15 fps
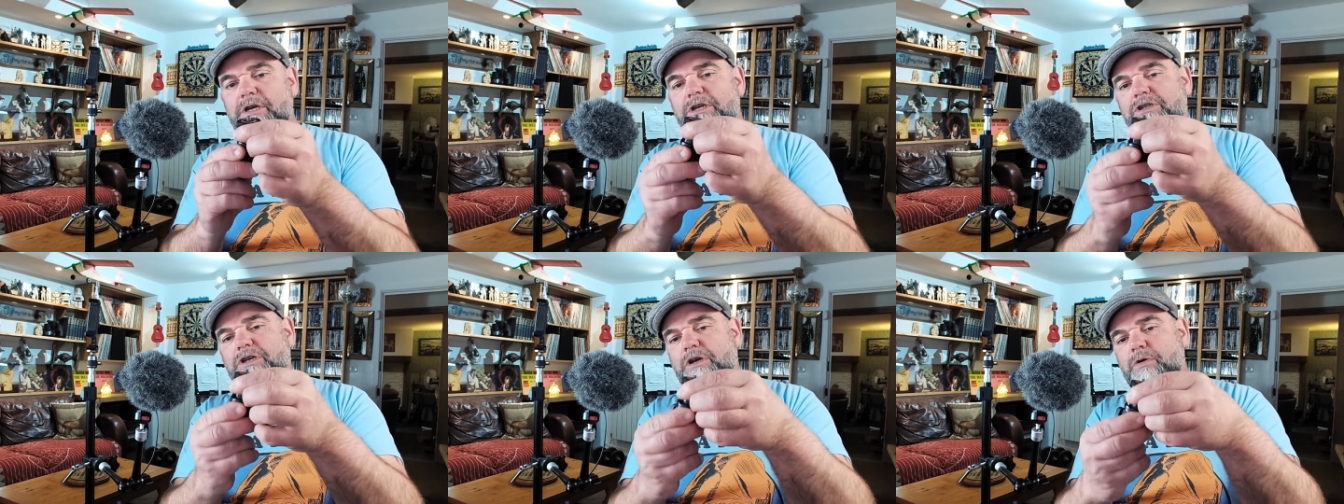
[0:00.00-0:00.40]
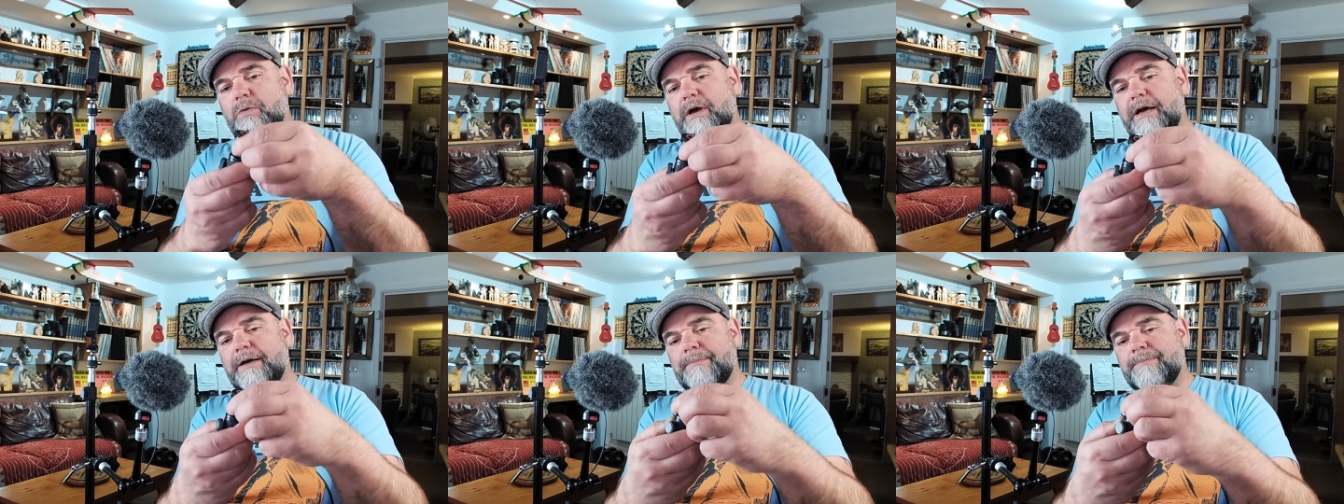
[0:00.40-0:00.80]

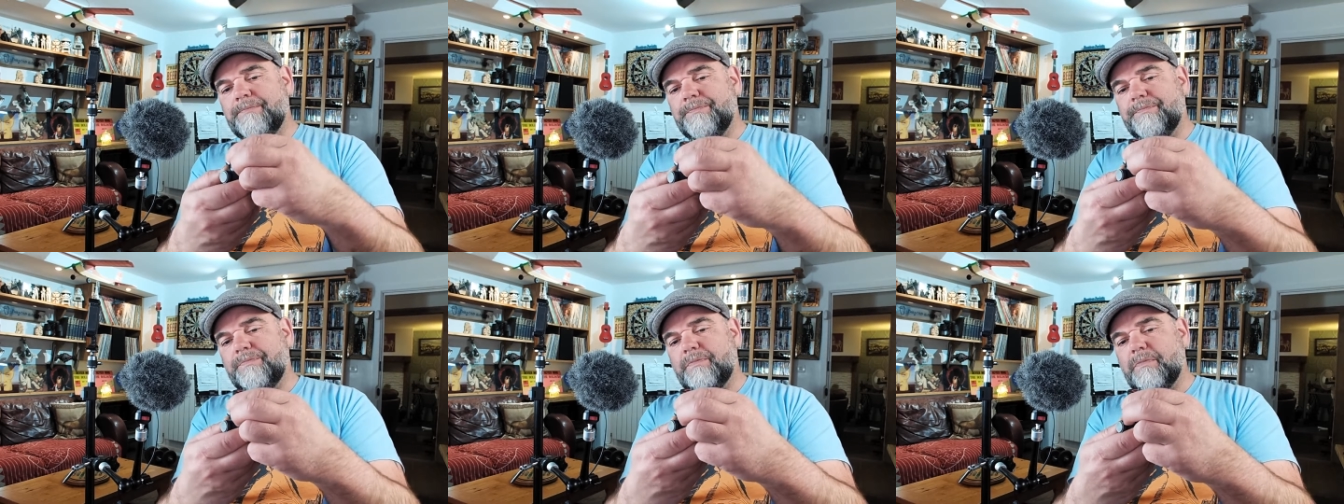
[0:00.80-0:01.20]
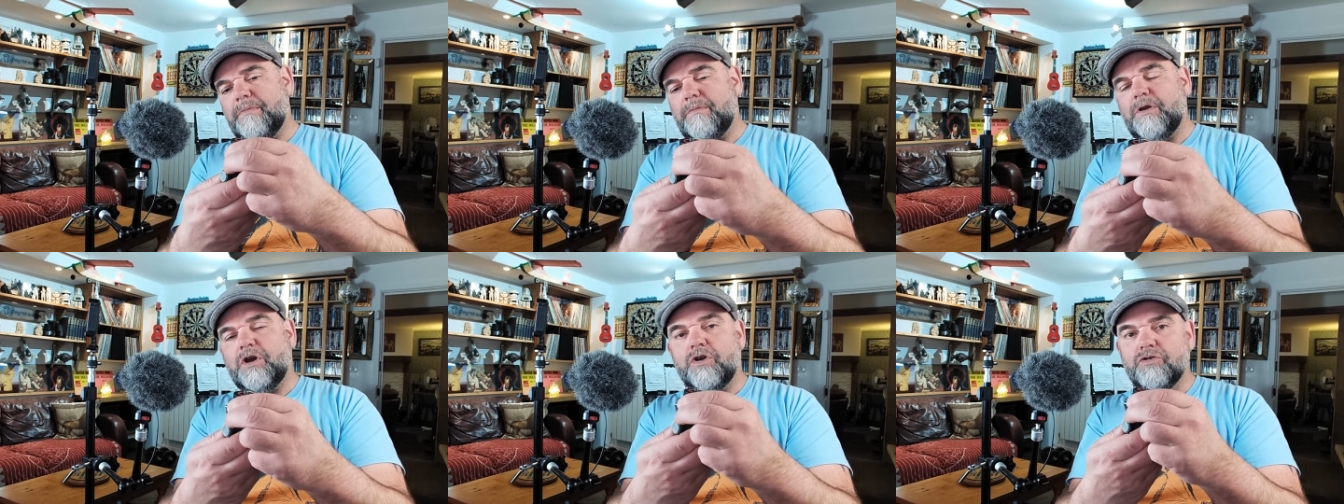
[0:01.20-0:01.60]
So
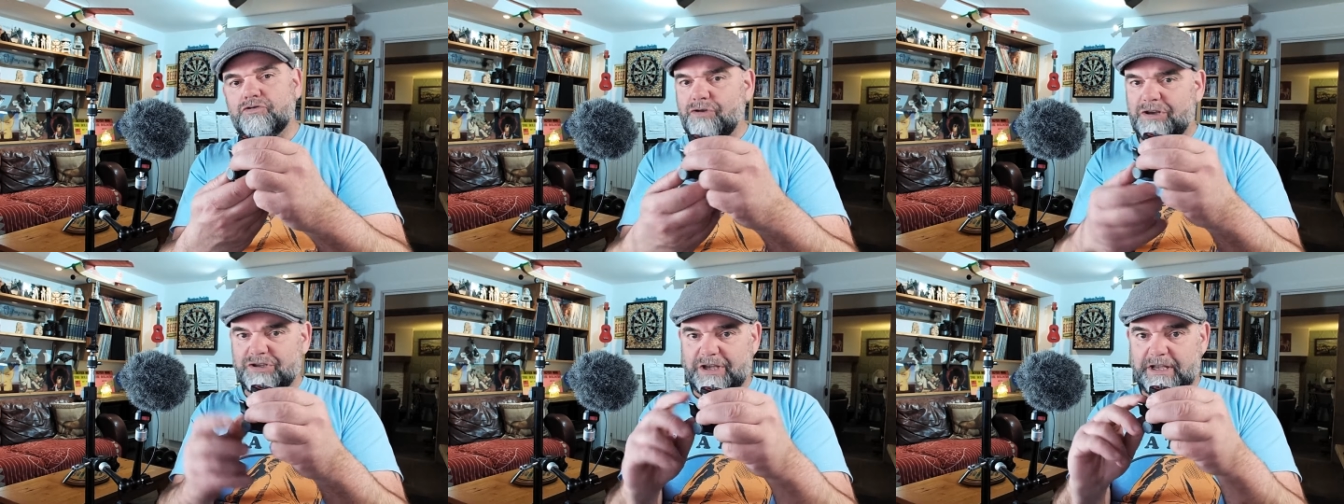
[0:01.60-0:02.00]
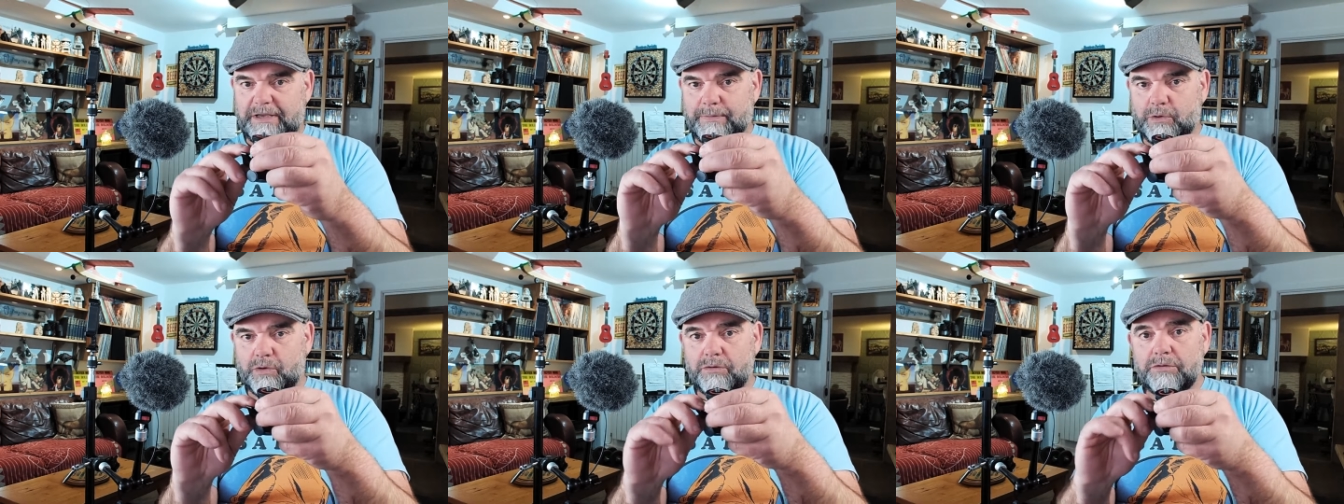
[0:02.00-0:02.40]
I couldn't trust it
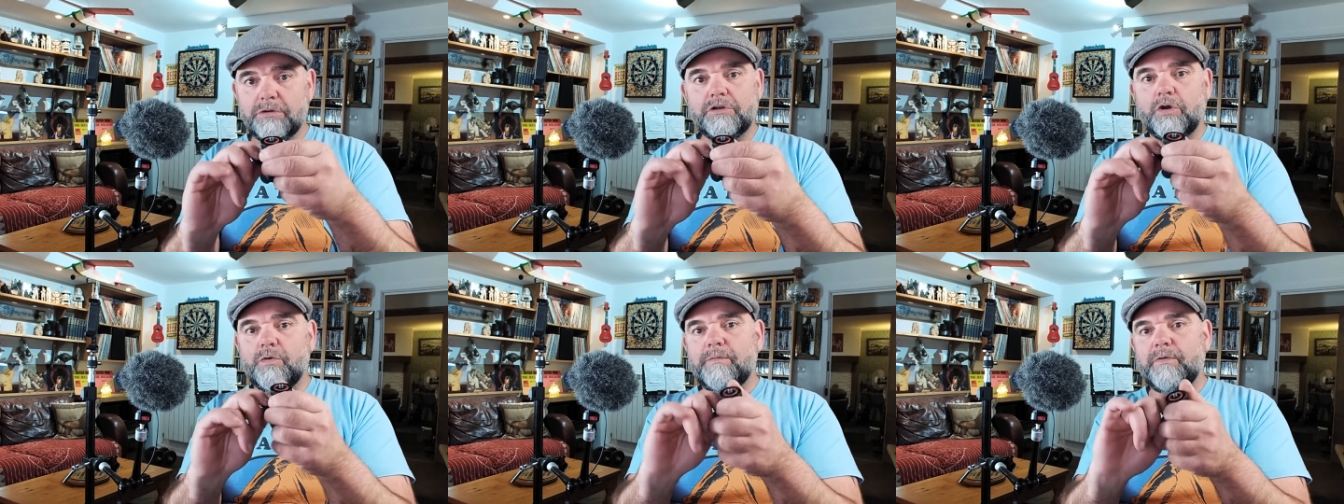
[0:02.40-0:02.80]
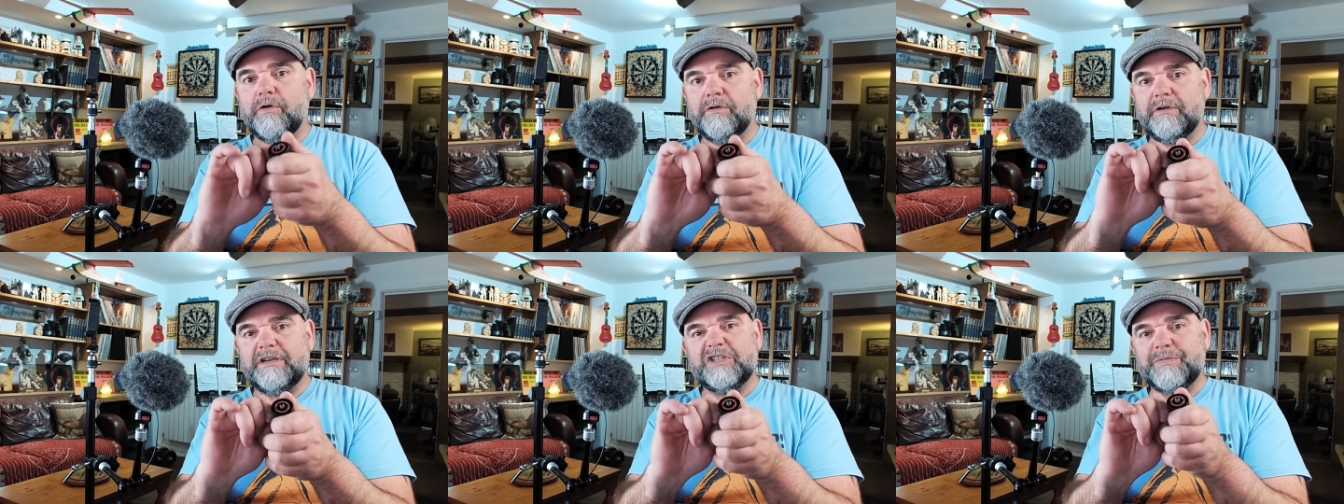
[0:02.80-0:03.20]
anymore. Not with
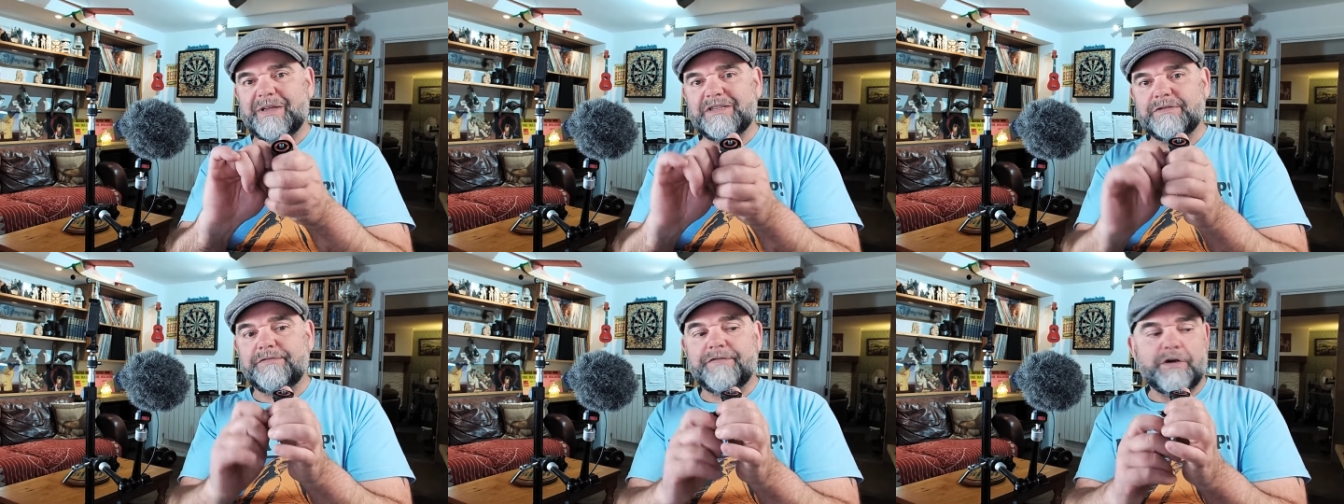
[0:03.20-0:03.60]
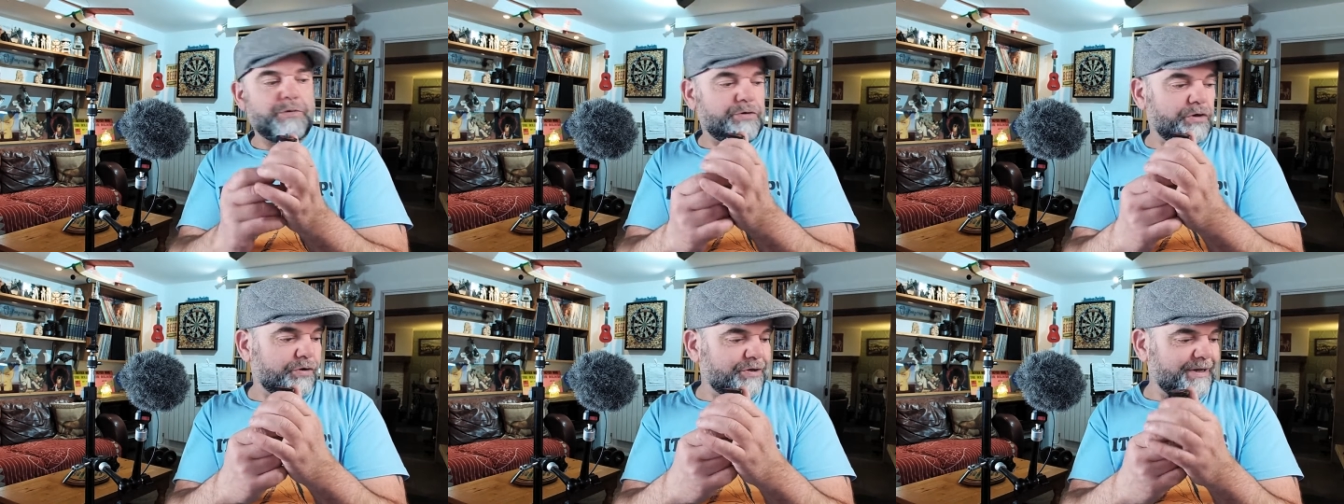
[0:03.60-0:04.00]
my expensive
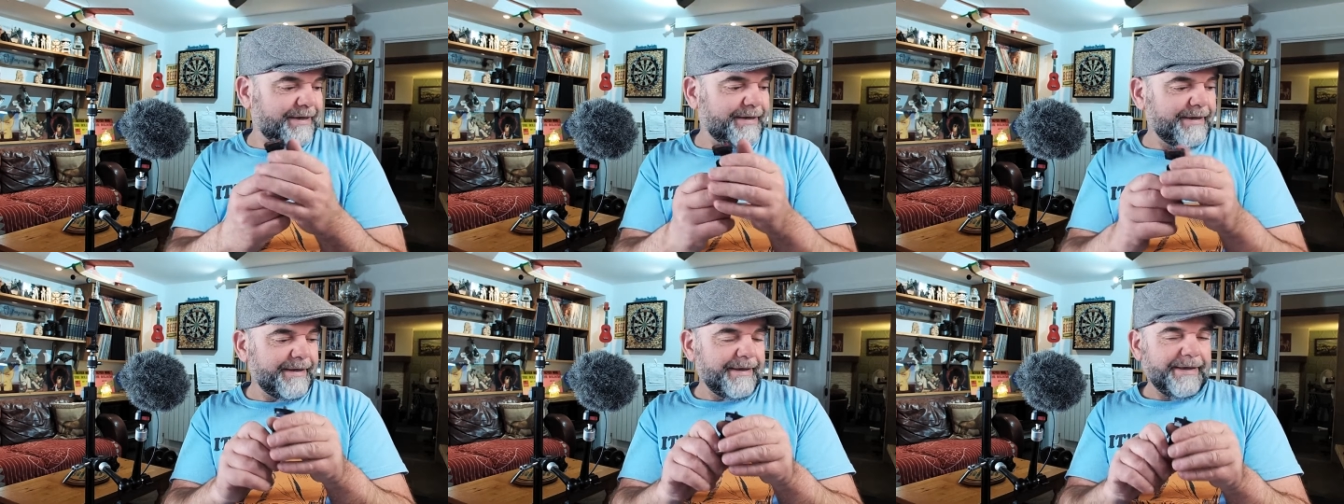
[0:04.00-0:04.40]
phone on it.